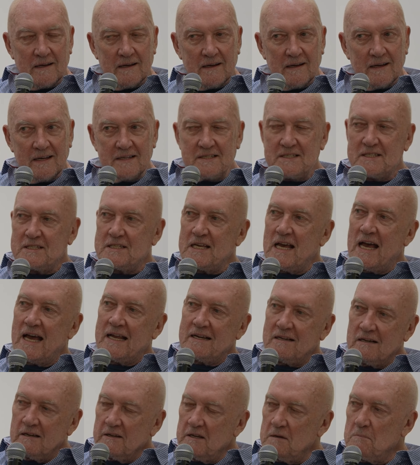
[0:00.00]
He
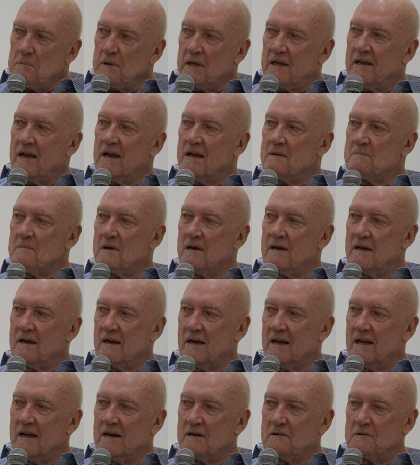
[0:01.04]
sadly became a
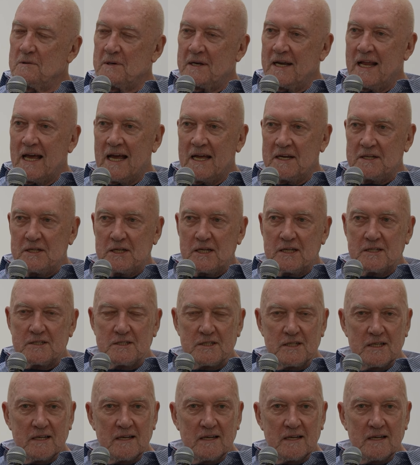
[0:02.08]
heroin addict.